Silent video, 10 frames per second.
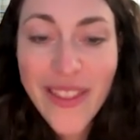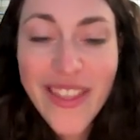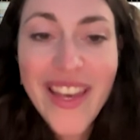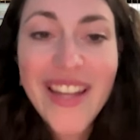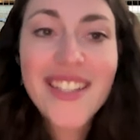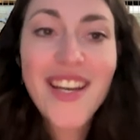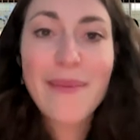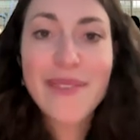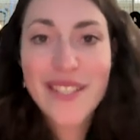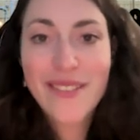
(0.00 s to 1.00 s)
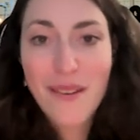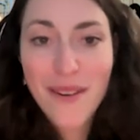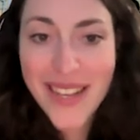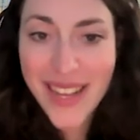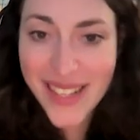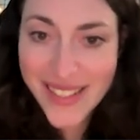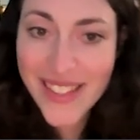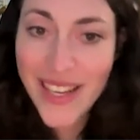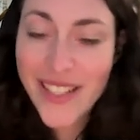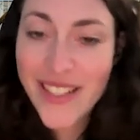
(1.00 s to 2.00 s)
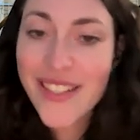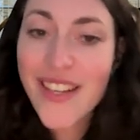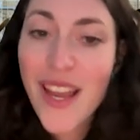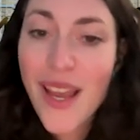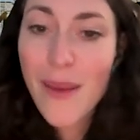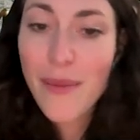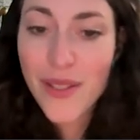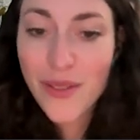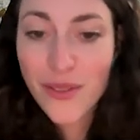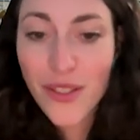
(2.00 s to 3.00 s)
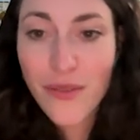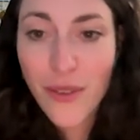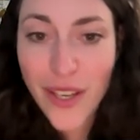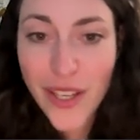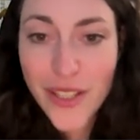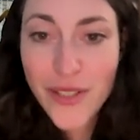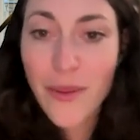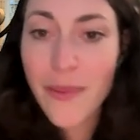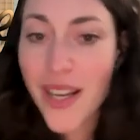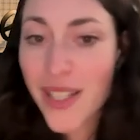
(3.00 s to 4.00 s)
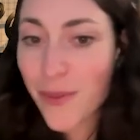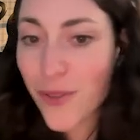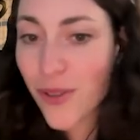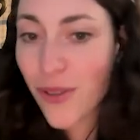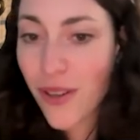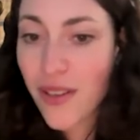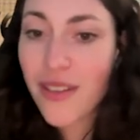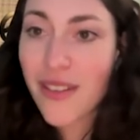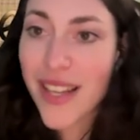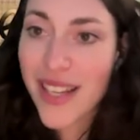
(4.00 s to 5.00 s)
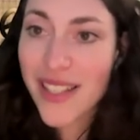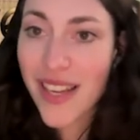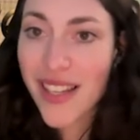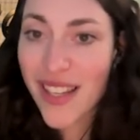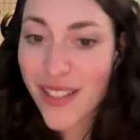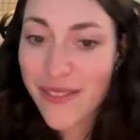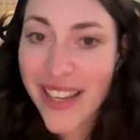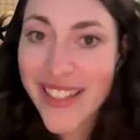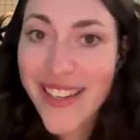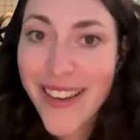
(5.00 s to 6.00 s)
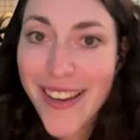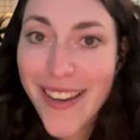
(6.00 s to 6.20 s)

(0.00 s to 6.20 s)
with that, coming to our next section, Personio Voyage, your passport to learn, connect, and innovate.